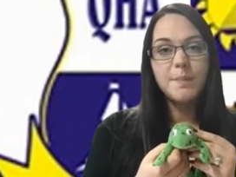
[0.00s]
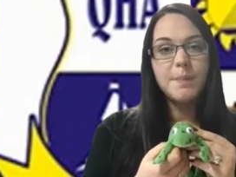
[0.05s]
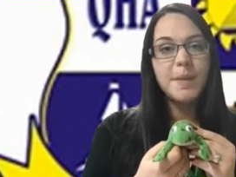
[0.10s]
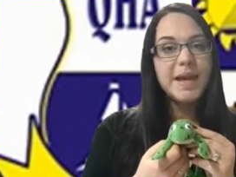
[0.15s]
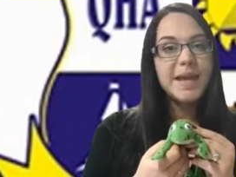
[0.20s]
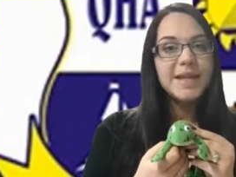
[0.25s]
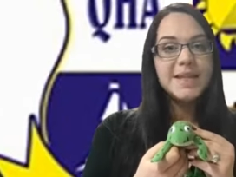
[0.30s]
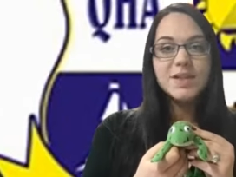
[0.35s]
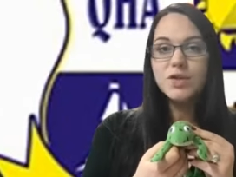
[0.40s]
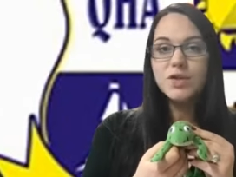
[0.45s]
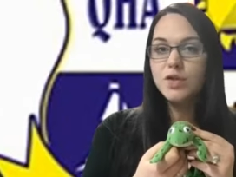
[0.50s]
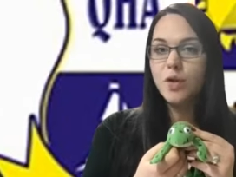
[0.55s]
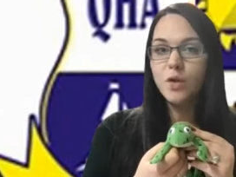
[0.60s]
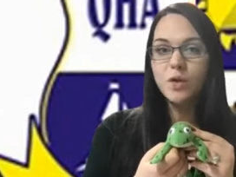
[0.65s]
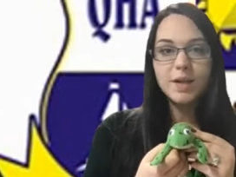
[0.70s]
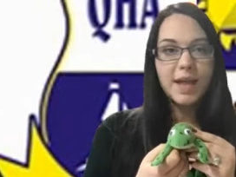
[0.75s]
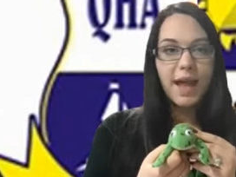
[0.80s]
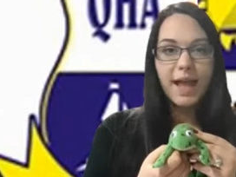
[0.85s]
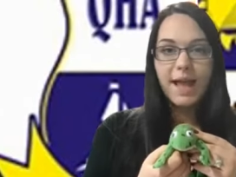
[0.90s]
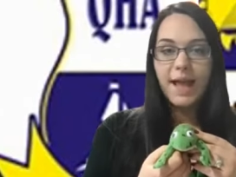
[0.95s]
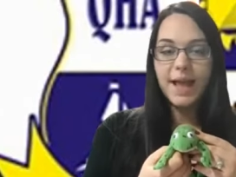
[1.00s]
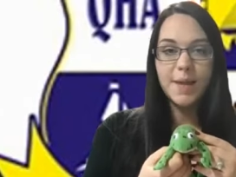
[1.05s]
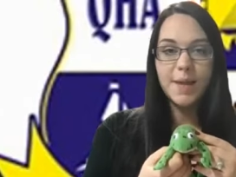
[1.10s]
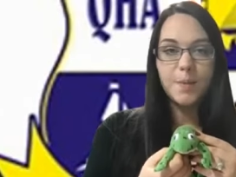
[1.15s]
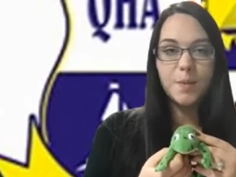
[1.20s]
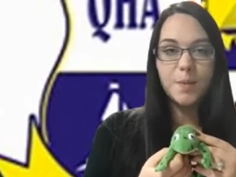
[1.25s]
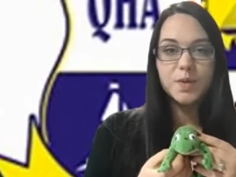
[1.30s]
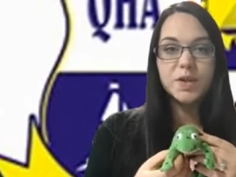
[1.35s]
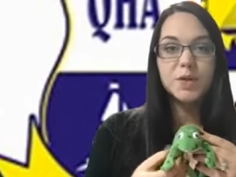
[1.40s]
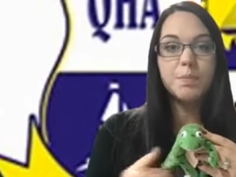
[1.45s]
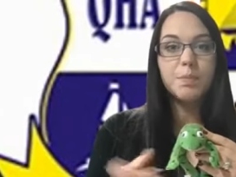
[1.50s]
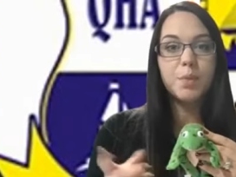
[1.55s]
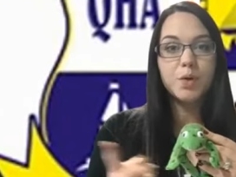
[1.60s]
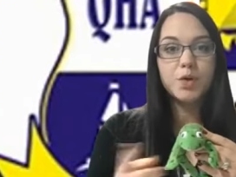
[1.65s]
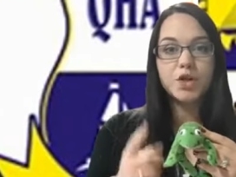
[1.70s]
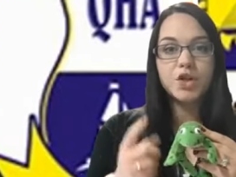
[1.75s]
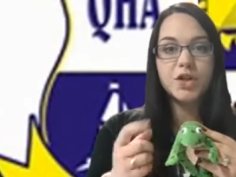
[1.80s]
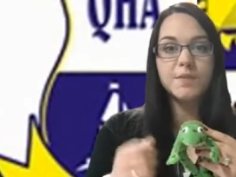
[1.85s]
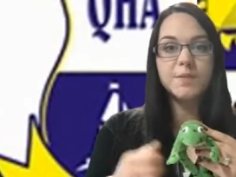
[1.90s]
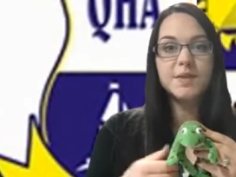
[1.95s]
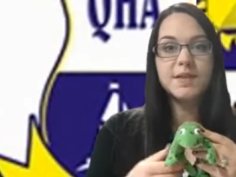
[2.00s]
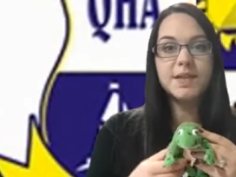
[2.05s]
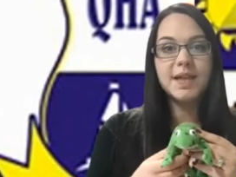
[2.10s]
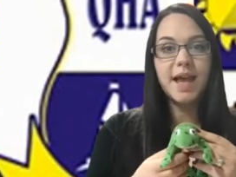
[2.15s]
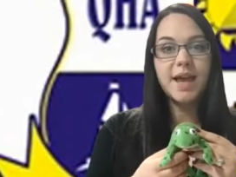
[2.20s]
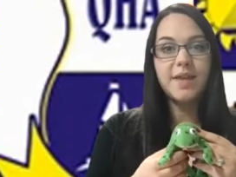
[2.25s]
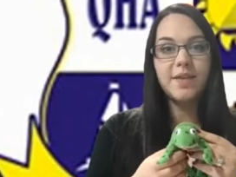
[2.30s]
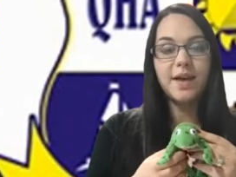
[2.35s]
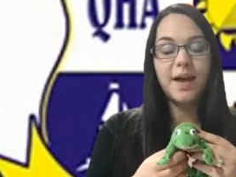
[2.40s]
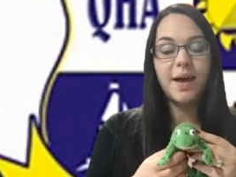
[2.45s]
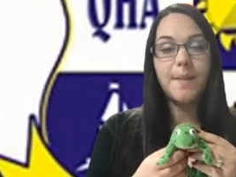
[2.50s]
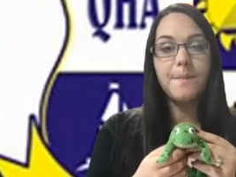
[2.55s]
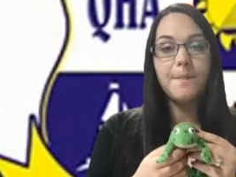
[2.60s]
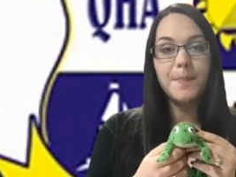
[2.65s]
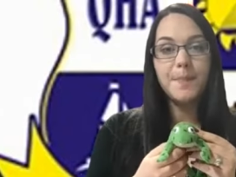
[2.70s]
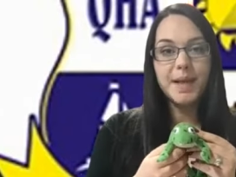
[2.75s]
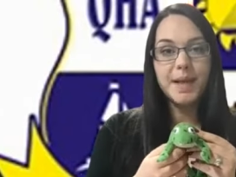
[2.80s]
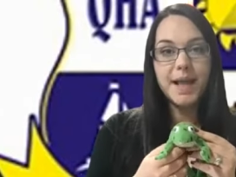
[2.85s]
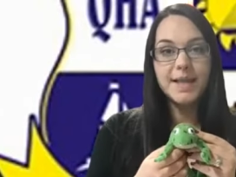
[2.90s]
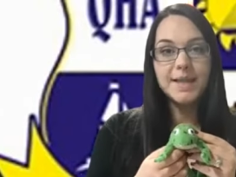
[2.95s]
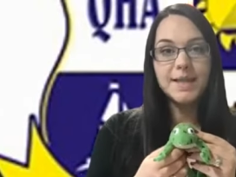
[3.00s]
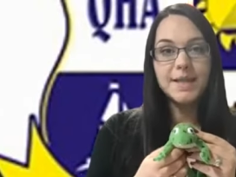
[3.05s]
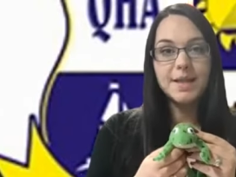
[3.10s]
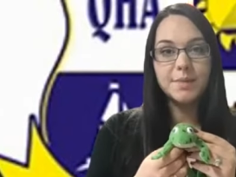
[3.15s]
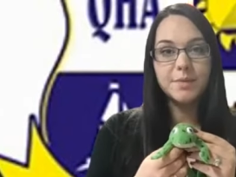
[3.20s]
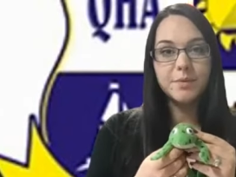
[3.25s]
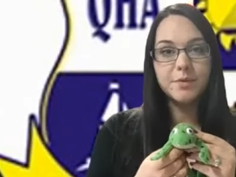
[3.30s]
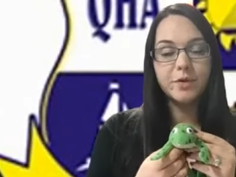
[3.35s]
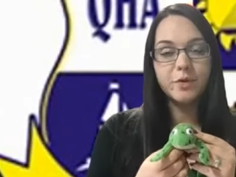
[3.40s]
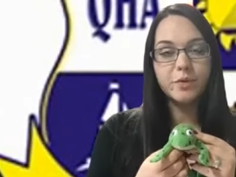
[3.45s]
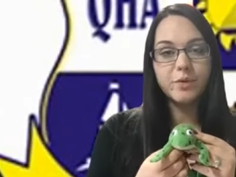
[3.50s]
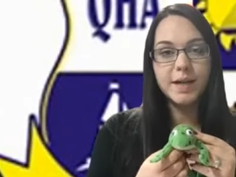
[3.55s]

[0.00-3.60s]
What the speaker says: but he's not yet able to push them together and blend them for